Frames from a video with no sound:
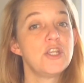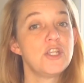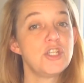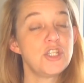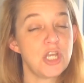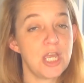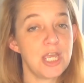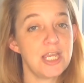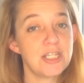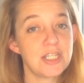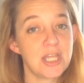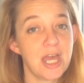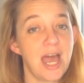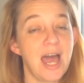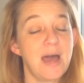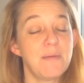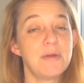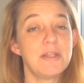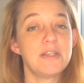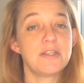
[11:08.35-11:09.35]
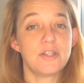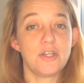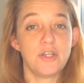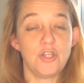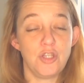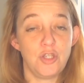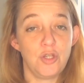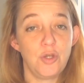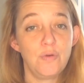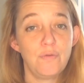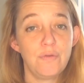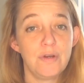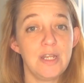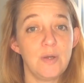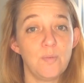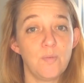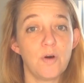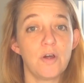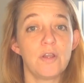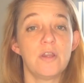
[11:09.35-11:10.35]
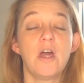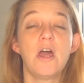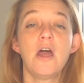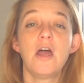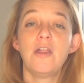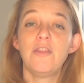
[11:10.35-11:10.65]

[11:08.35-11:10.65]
Change the habits that you really want,